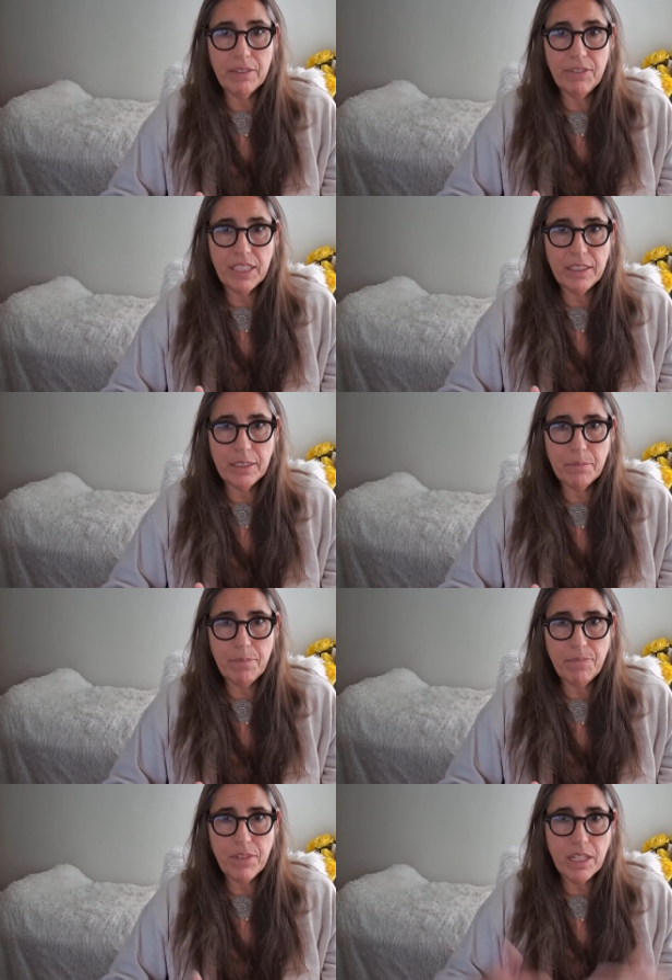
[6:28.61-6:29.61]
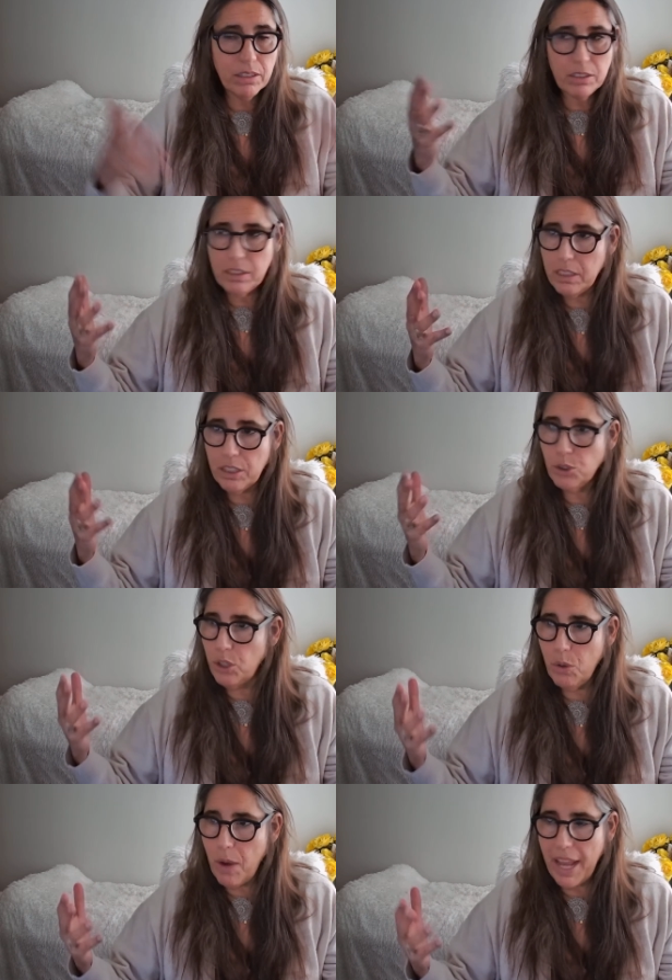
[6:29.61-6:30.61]
victim. There's there's
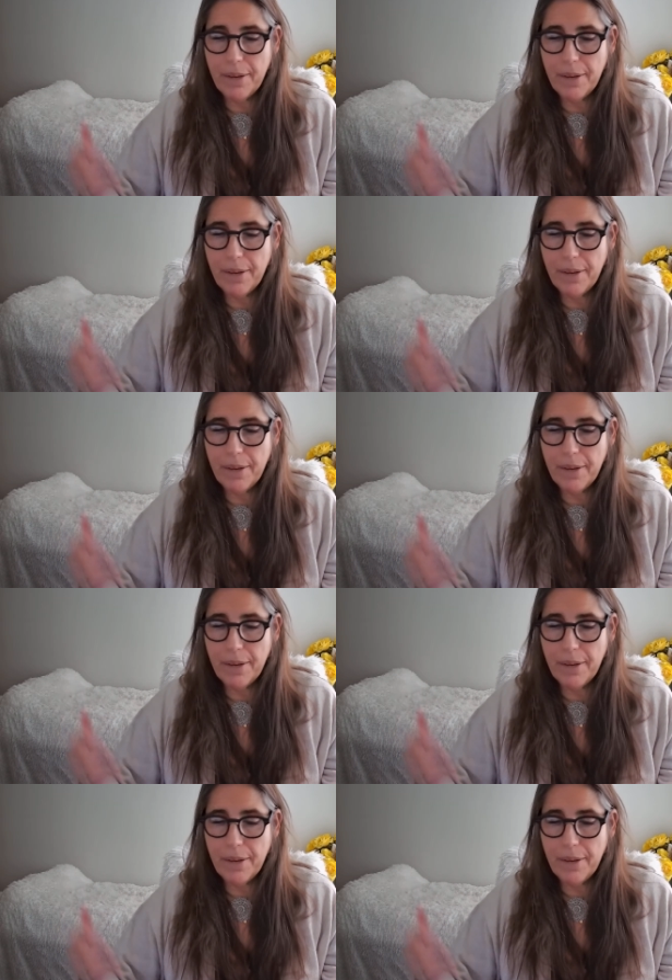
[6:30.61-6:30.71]
no way.